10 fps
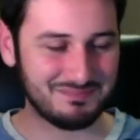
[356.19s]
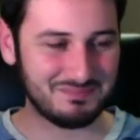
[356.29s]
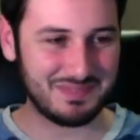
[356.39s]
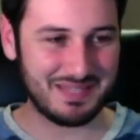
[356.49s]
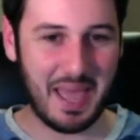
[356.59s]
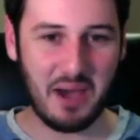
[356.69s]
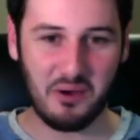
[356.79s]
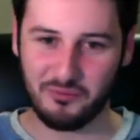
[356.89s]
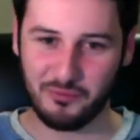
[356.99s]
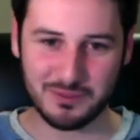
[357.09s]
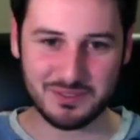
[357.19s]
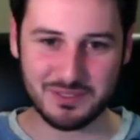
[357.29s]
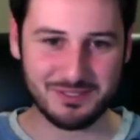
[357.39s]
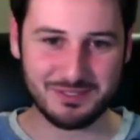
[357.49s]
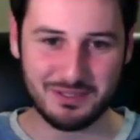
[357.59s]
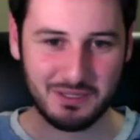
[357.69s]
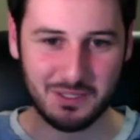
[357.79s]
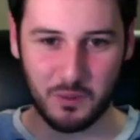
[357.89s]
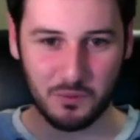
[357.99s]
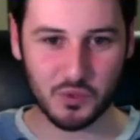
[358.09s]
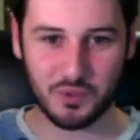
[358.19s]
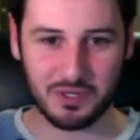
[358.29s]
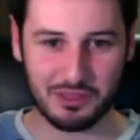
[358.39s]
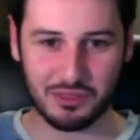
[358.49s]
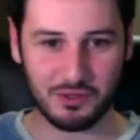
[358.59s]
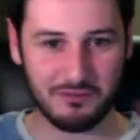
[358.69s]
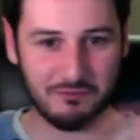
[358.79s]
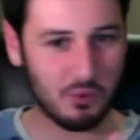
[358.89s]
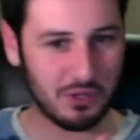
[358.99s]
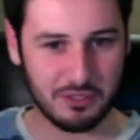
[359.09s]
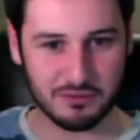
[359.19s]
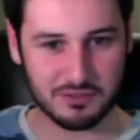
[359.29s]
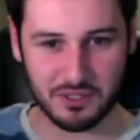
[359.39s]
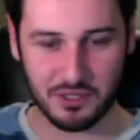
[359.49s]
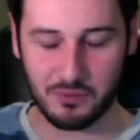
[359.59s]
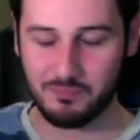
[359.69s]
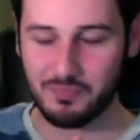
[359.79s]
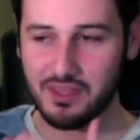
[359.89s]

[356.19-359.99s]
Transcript: now versus, 20, 30, 40 years ago.